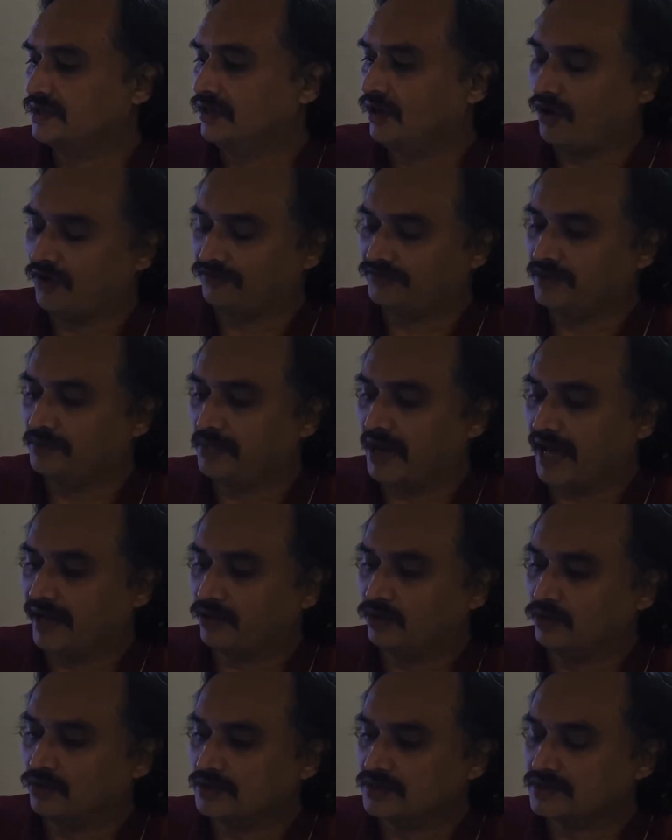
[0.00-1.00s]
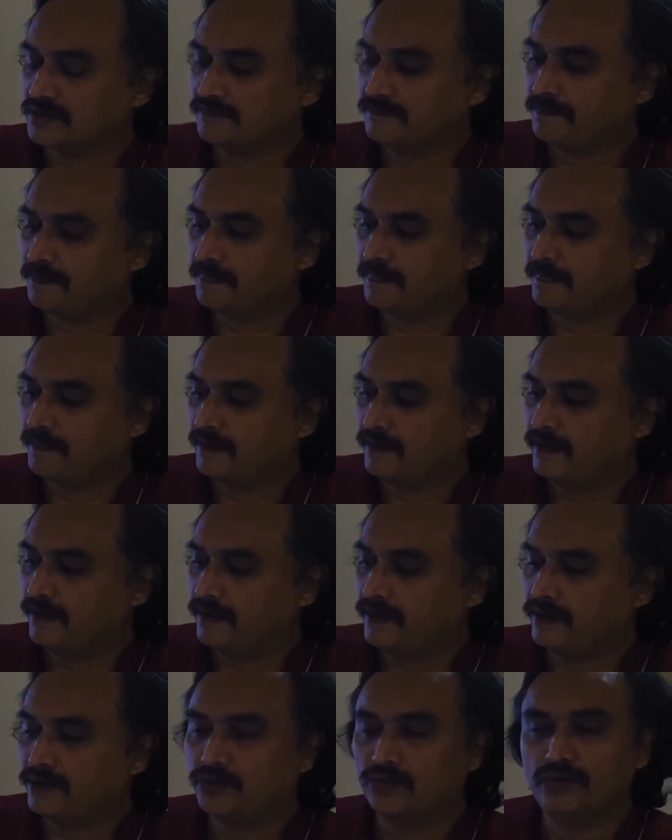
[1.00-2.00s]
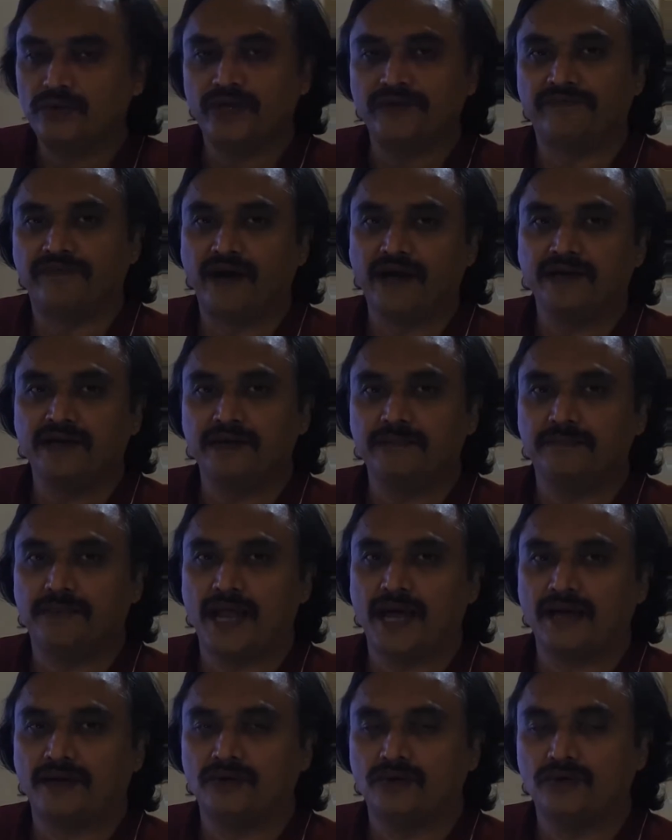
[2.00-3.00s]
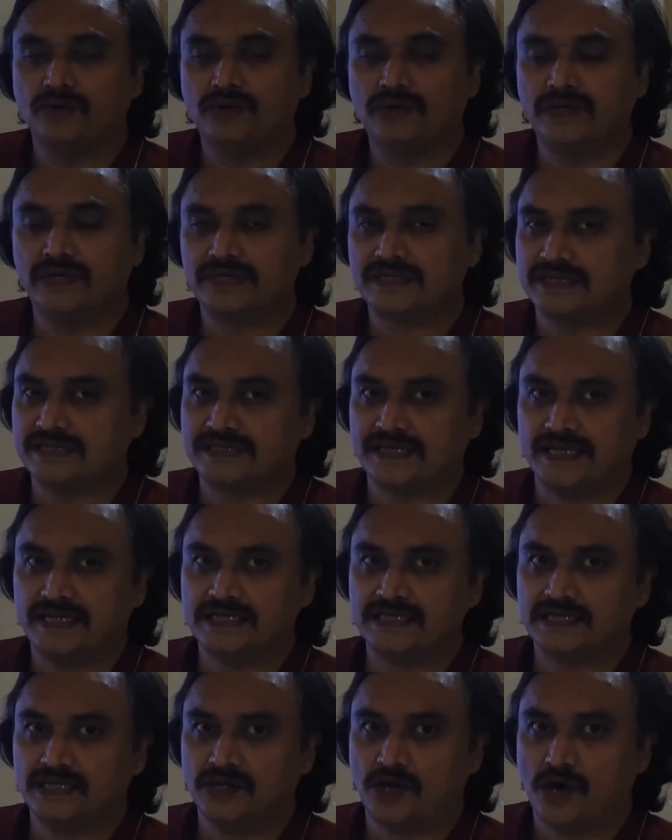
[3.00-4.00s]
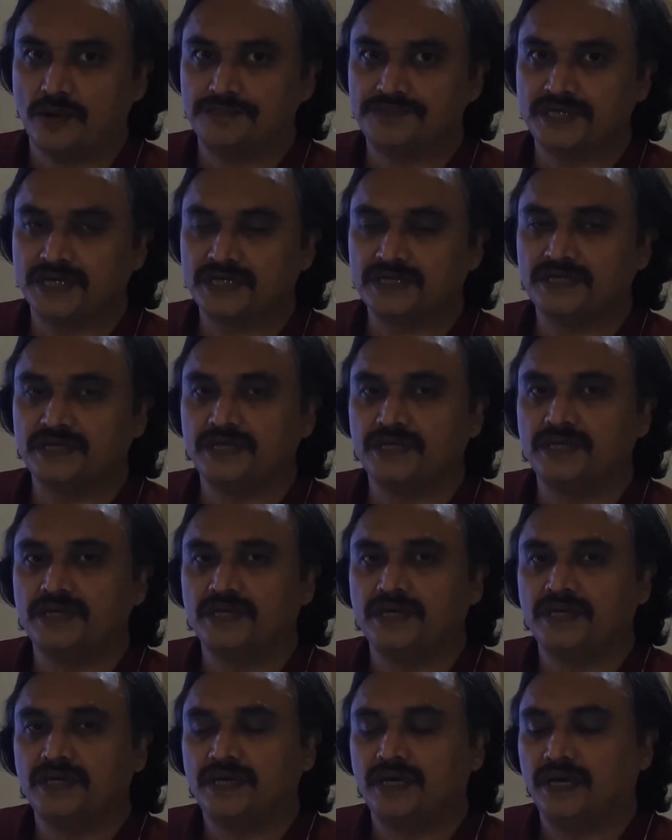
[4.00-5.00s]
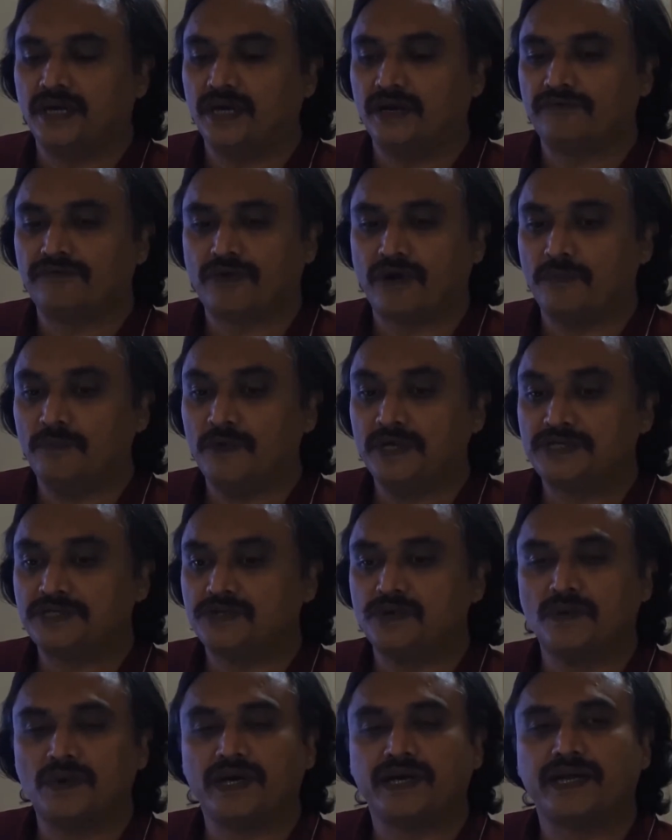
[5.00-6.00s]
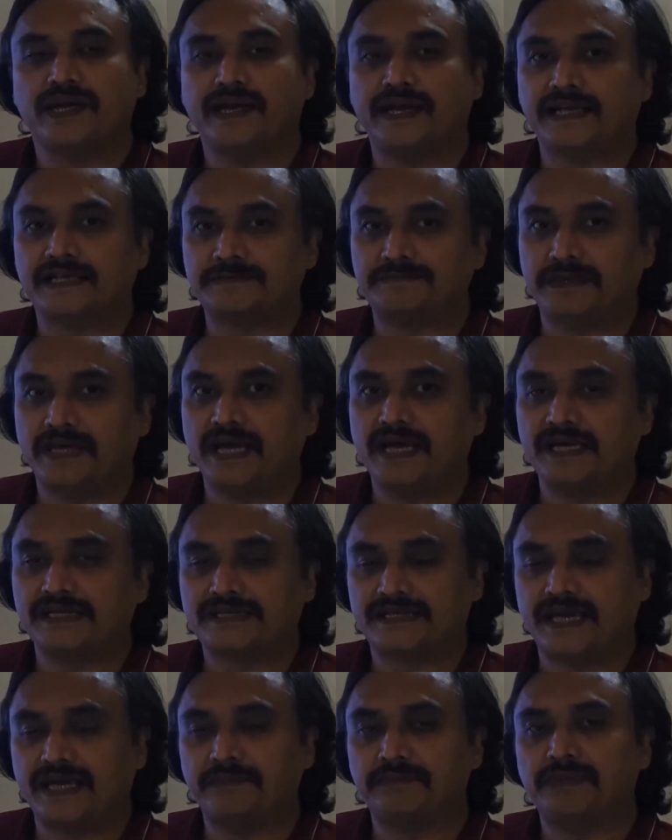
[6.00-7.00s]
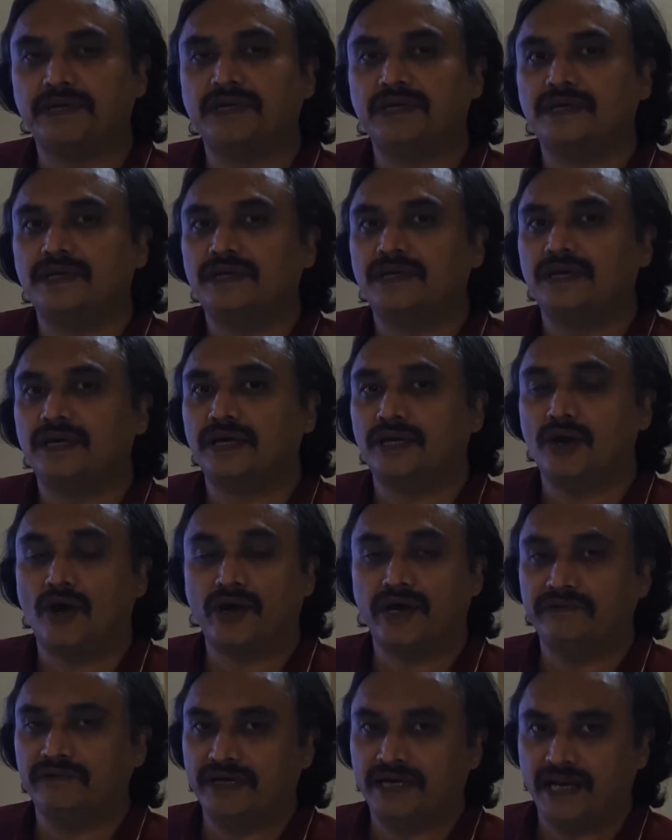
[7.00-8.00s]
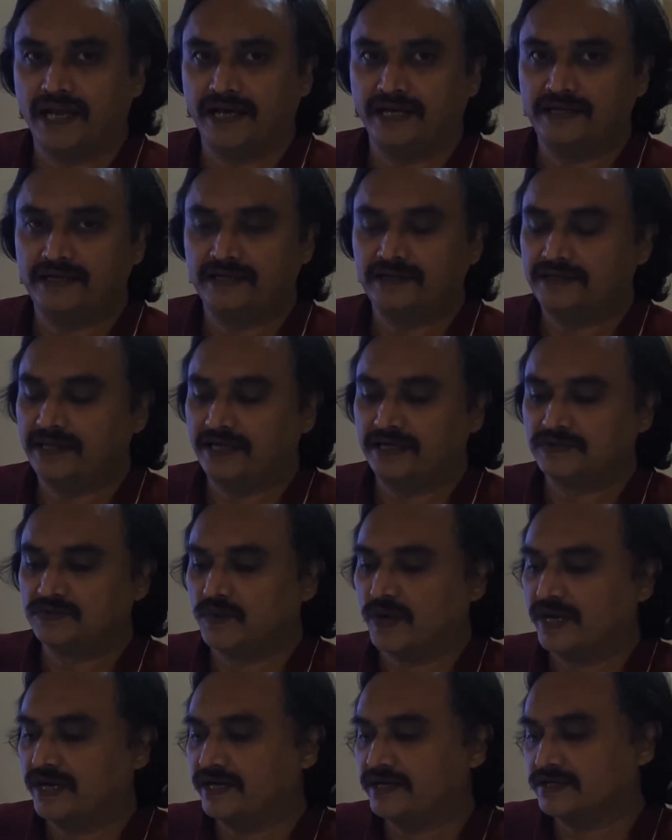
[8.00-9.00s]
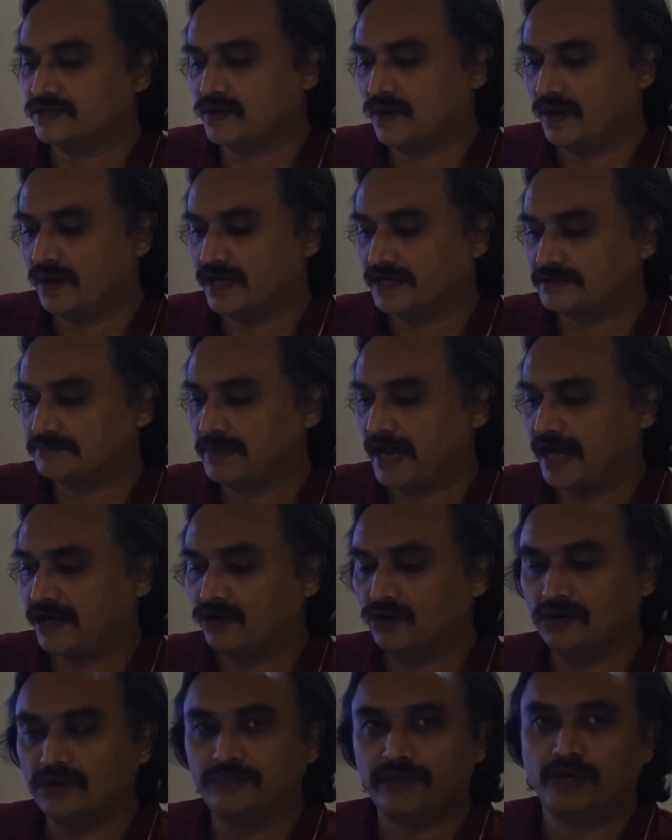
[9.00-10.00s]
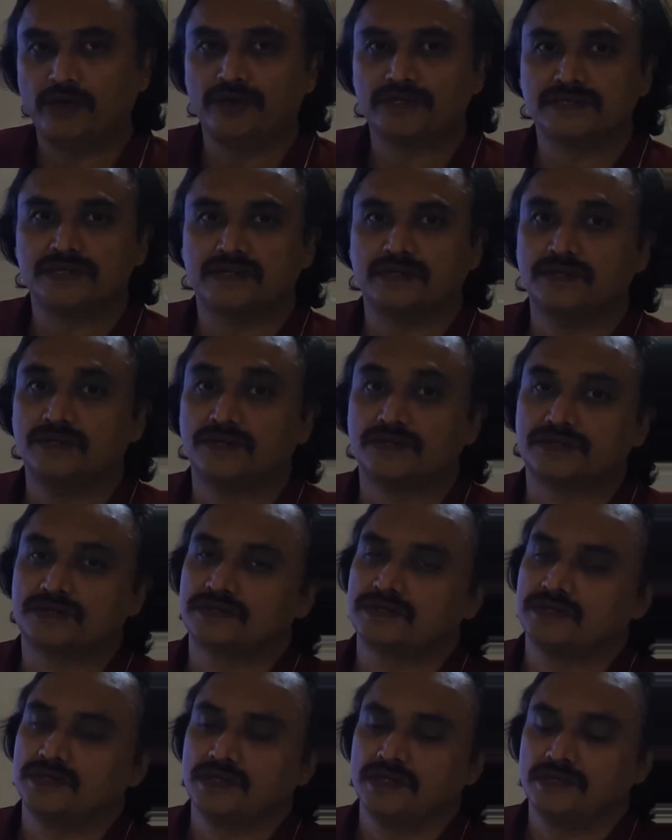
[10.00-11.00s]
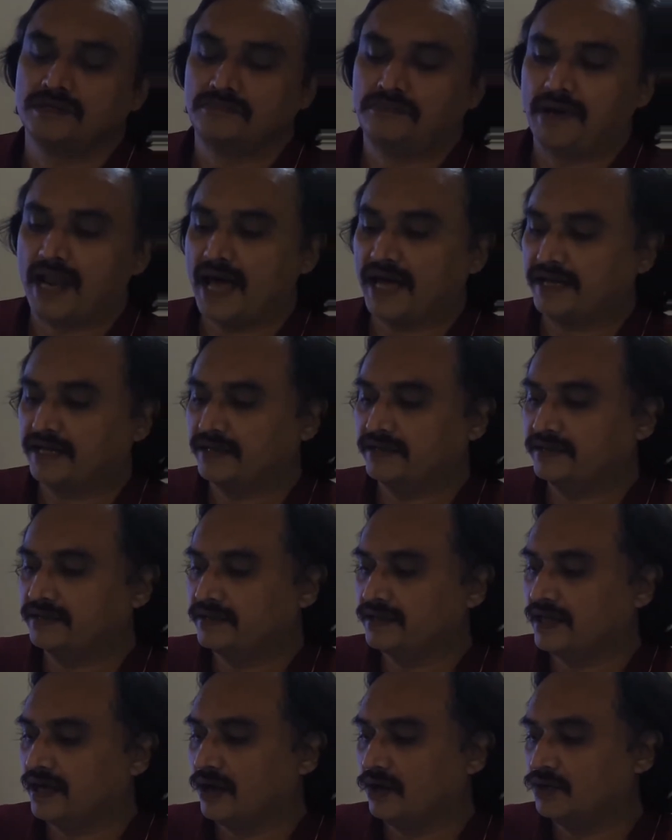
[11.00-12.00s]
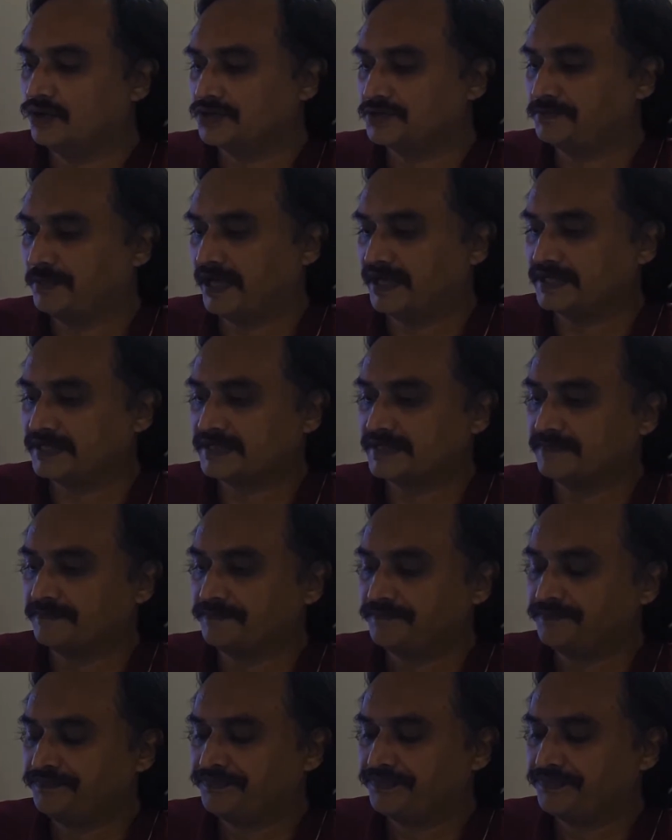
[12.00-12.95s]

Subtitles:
of the black holes. To define a black hole, it's a celestial object from which no one can escape, not even light. That is why it is called as black hole, because it looks black in the outer space.